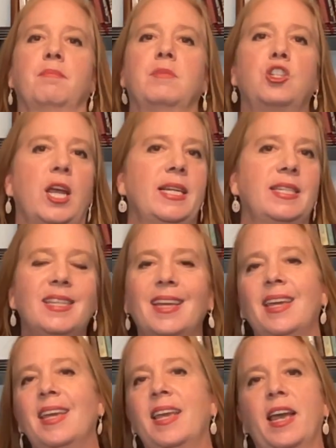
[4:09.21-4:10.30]

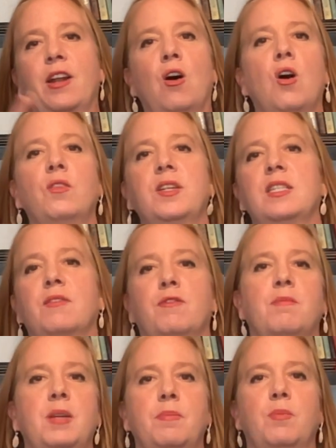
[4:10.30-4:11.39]
Jay-Z and all these
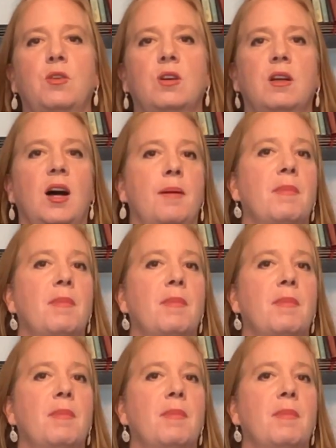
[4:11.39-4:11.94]
different people,